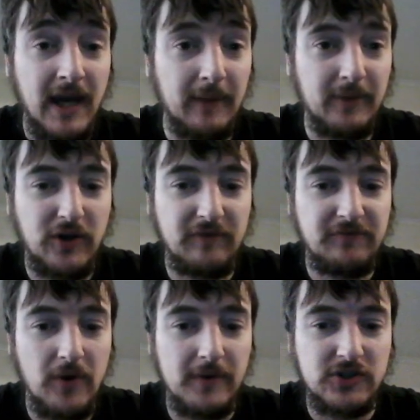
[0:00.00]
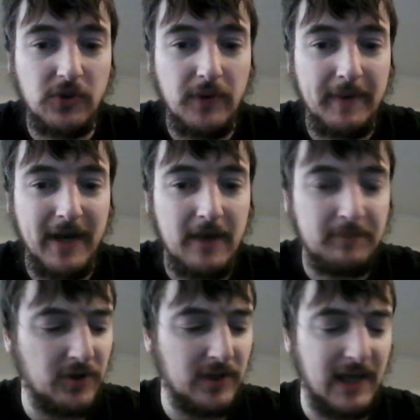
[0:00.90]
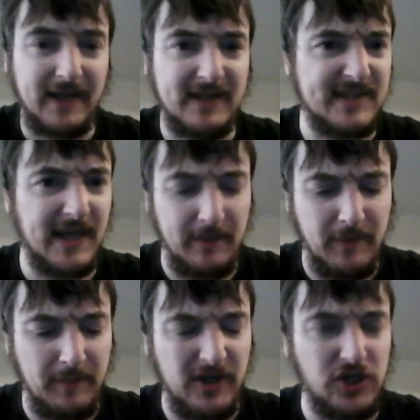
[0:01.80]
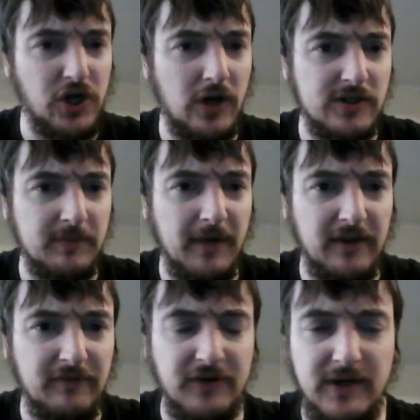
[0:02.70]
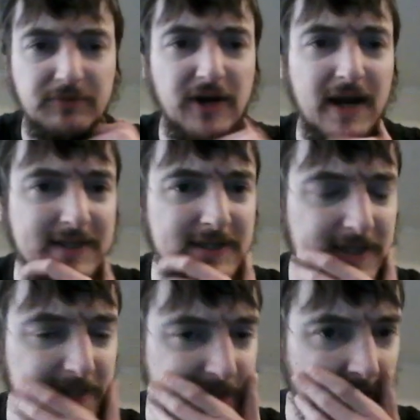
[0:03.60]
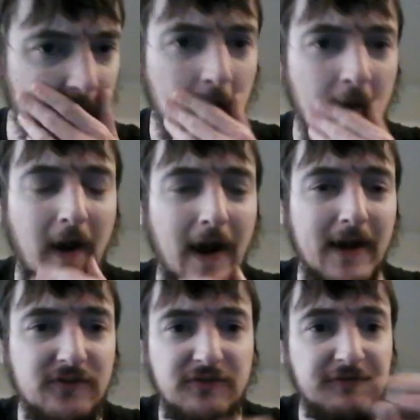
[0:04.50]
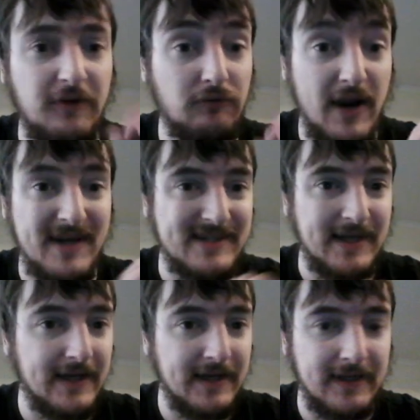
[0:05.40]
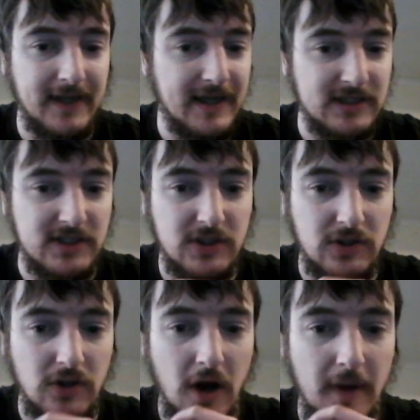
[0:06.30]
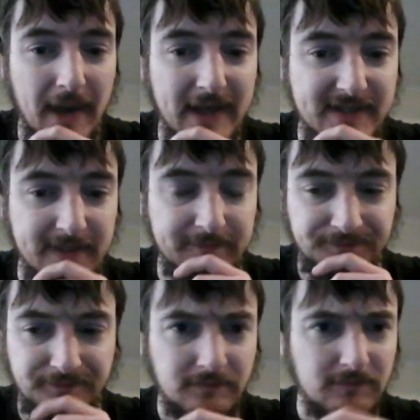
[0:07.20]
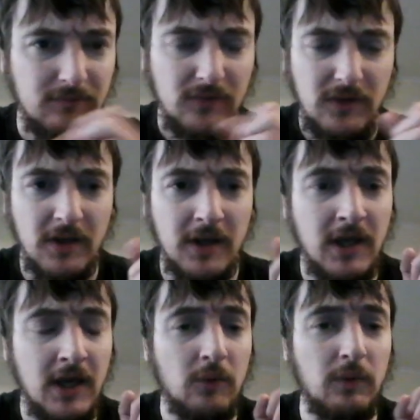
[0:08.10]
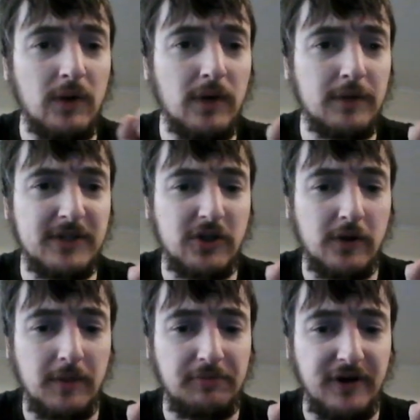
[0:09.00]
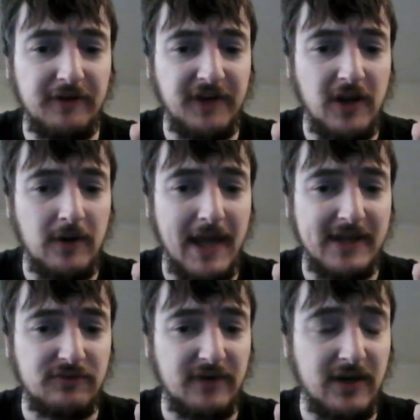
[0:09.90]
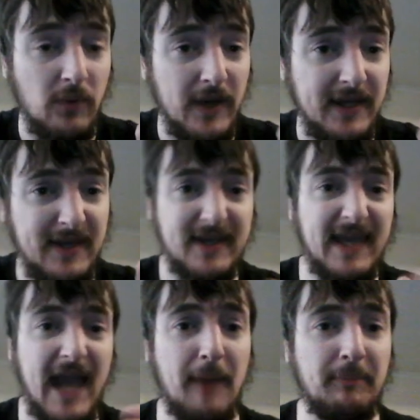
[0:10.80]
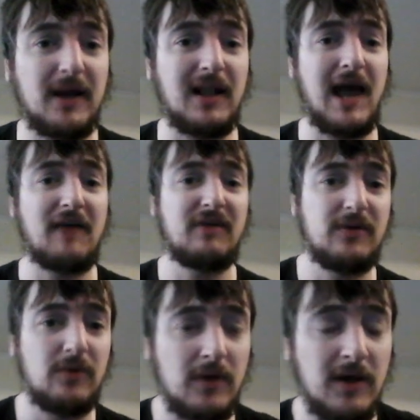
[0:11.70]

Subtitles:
I'm looking forward to Imola, but like I say, I'm a bit shocked about the free practices. And for racing, it's not amazing. We will be doing a preview later in the week. Can McLaren